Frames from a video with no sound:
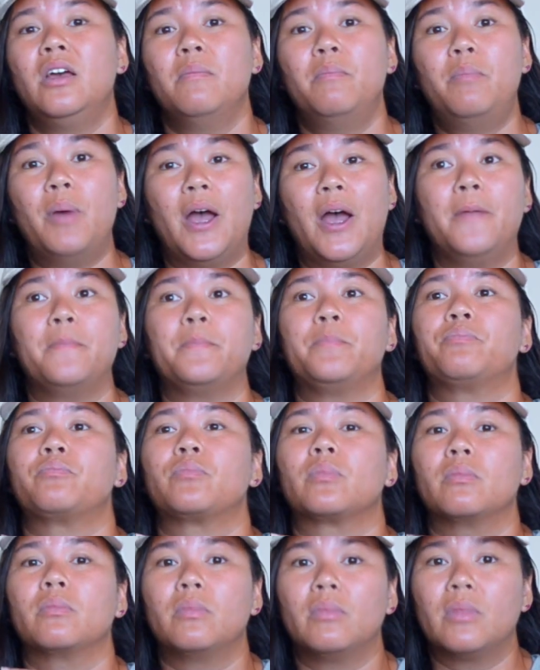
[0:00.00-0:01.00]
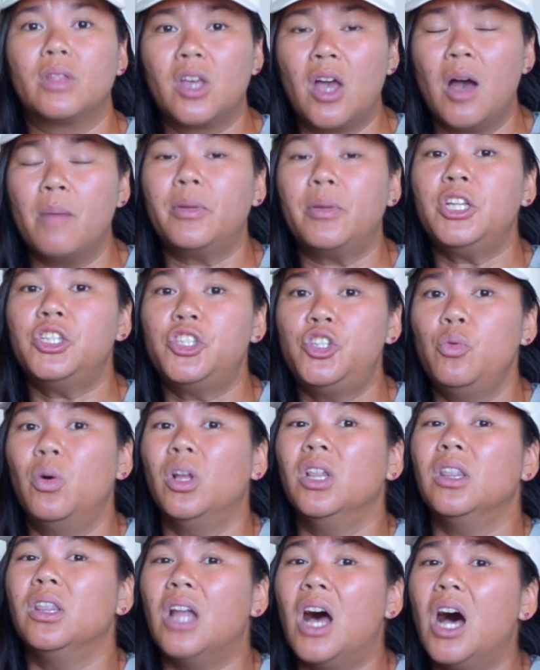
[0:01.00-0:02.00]
but companies do a
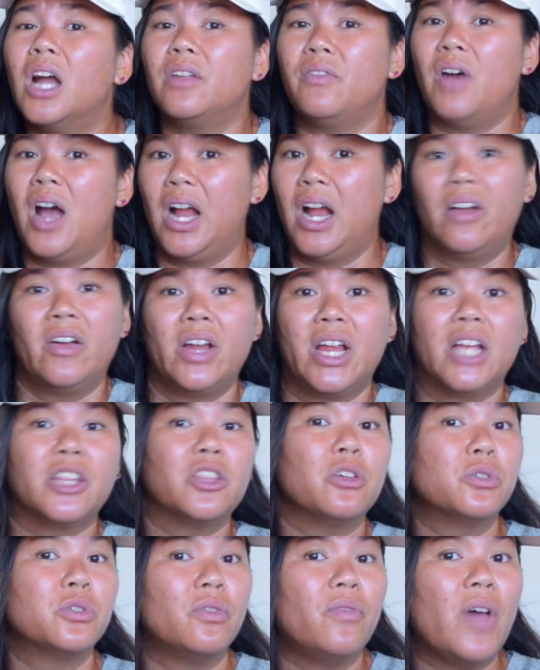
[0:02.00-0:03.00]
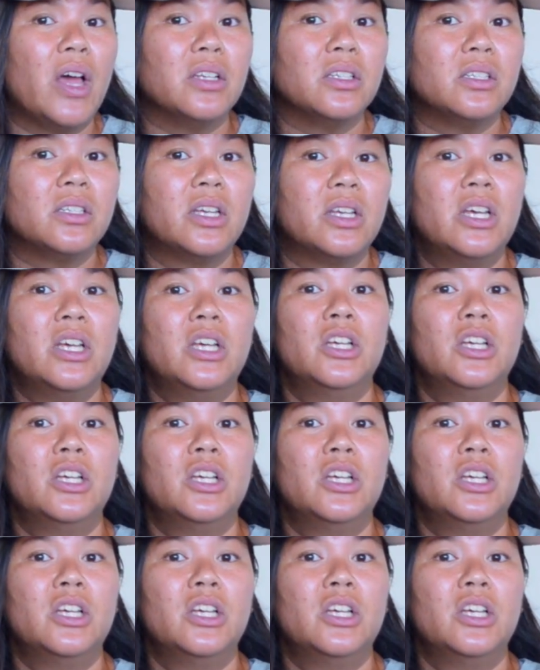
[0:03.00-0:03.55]
lot of hiring at those events.